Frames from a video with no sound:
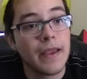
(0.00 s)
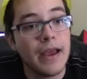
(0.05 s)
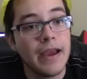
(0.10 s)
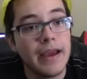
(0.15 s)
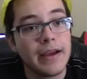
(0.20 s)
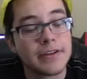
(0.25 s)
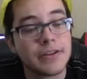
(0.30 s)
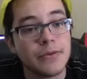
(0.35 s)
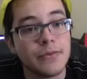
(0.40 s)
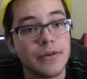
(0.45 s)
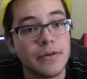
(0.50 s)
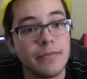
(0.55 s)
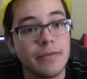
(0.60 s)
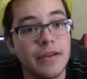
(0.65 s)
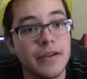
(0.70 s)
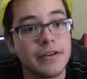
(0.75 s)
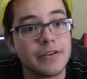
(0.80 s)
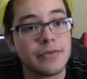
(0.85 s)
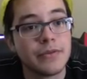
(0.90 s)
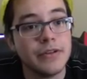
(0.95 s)
I actually want to
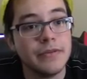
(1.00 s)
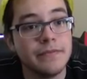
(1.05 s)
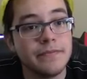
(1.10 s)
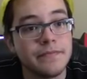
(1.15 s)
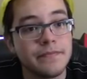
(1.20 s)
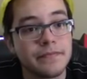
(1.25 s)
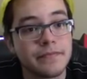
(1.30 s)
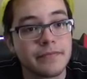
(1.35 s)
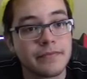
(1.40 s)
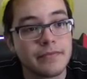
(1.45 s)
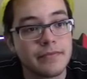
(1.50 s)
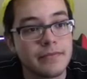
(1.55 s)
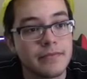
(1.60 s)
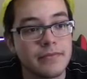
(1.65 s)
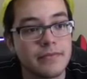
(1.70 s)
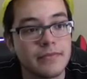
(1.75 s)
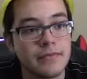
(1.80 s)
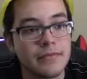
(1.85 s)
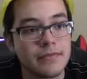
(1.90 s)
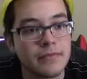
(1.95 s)
play this one.
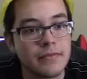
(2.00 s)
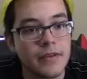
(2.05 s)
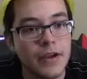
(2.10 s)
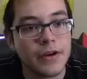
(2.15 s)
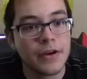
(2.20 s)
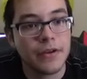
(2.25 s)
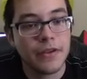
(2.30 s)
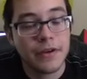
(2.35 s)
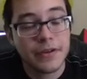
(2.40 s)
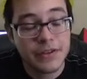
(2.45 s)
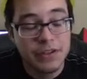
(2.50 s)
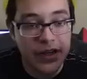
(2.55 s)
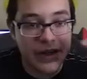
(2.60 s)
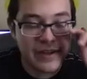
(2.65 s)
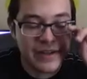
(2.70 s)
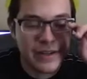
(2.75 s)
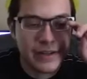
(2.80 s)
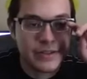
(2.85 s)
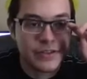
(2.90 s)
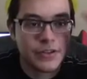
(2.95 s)
There you go. There's the
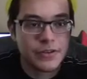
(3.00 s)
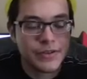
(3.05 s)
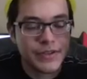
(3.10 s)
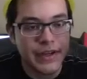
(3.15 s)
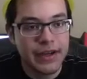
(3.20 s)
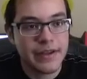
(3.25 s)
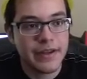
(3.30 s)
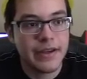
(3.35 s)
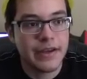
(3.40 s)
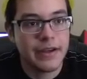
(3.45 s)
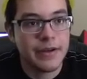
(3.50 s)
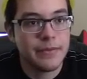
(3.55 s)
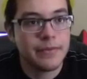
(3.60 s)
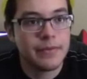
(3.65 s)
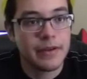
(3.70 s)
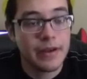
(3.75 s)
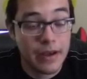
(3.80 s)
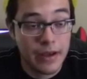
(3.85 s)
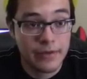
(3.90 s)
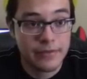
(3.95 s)
ID. It shows the ID any,
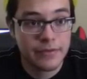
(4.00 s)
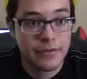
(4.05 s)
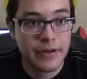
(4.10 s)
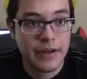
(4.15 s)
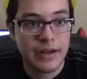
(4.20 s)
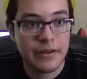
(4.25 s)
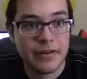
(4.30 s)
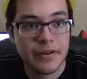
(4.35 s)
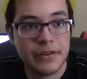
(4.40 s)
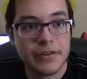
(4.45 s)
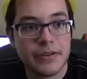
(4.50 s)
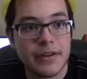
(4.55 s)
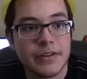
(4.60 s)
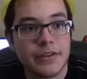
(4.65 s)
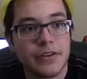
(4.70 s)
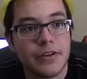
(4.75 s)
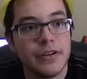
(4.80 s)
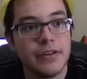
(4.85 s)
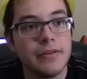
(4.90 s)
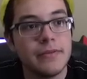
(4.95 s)
uh, for now on, so
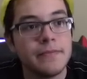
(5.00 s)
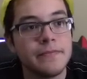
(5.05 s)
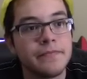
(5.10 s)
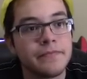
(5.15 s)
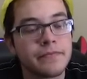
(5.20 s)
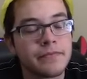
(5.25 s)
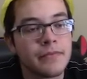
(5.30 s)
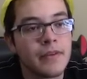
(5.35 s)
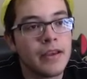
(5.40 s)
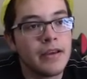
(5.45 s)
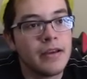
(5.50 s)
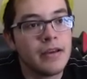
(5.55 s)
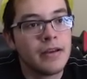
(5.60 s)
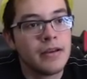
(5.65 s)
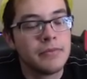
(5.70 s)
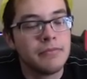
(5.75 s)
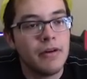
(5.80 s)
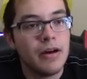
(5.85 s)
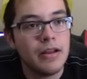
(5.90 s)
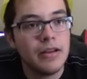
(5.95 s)
that's good.
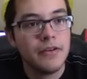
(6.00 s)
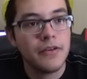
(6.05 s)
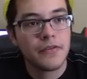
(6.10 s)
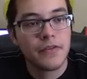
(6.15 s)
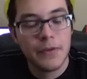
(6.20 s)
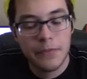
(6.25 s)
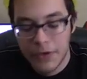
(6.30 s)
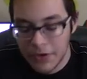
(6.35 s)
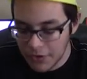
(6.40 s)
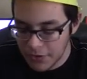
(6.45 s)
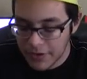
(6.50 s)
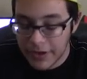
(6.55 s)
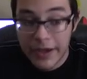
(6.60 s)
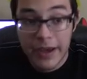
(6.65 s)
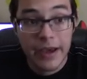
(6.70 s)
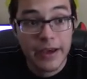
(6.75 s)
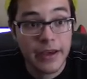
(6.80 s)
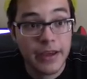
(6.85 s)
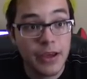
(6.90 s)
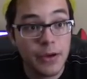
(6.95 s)
Molly from the
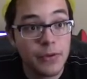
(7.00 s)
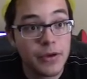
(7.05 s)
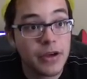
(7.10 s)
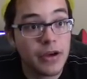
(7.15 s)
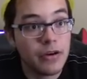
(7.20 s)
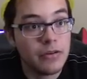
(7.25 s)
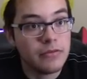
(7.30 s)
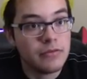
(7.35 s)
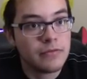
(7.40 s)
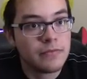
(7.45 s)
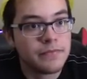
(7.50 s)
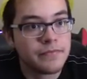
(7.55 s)
UK. Here we go.